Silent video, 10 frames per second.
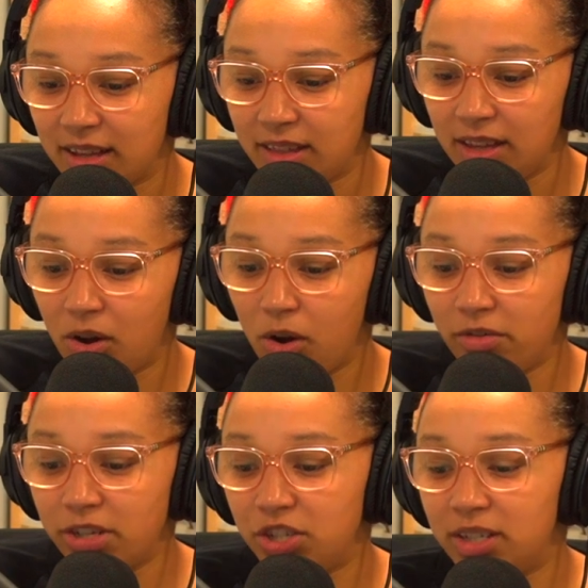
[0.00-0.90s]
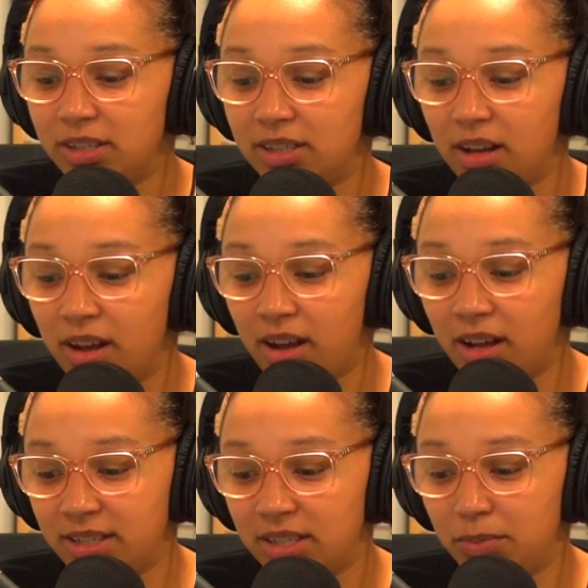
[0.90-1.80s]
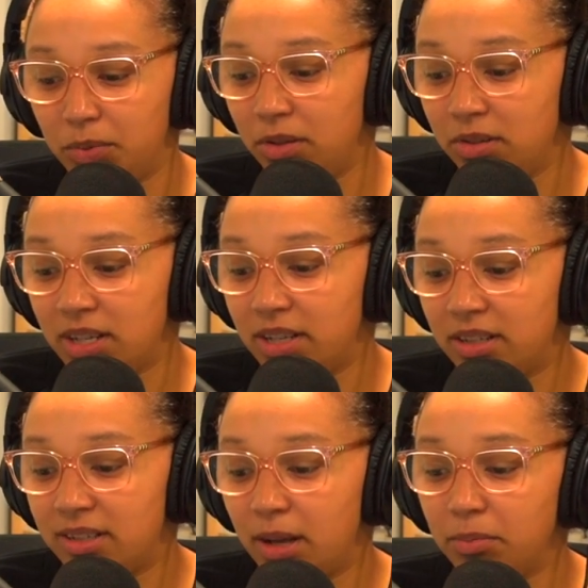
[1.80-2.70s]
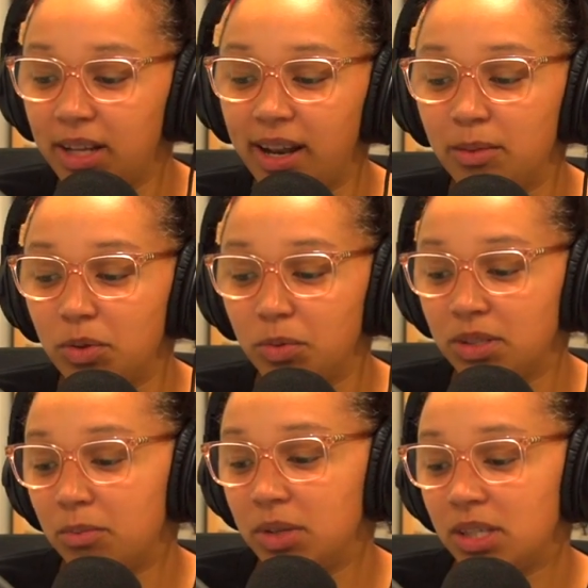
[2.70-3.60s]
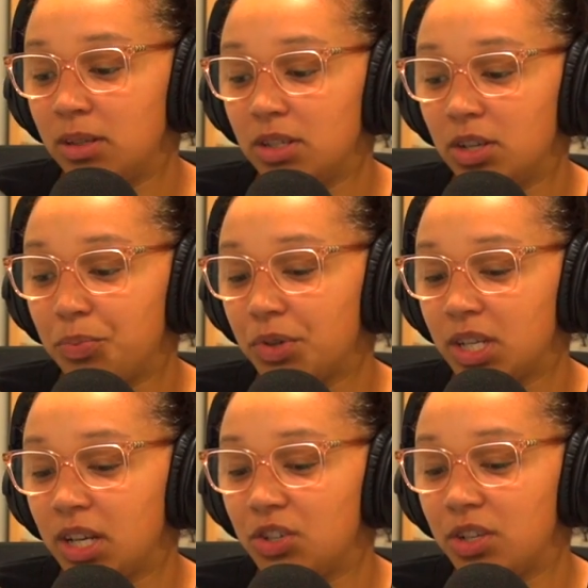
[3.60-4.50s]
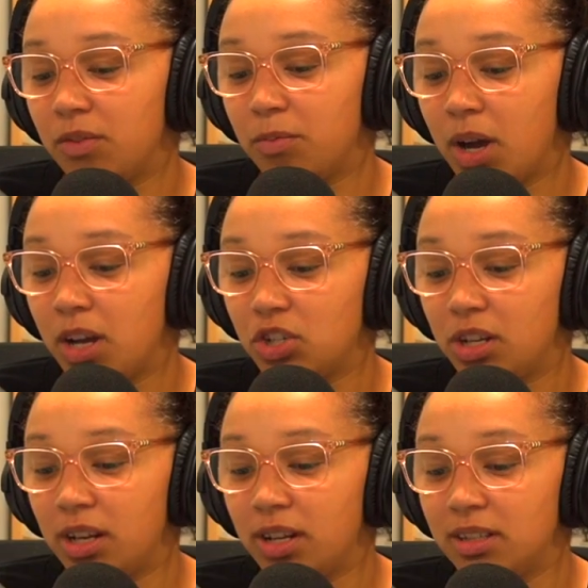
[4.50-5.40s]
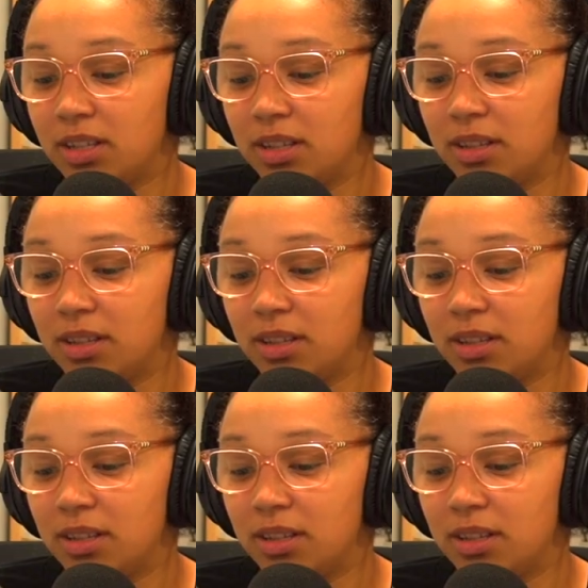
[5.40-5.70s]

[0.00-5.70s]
But the origins are disputed. Some claim it was a misinterpretation of martial arts,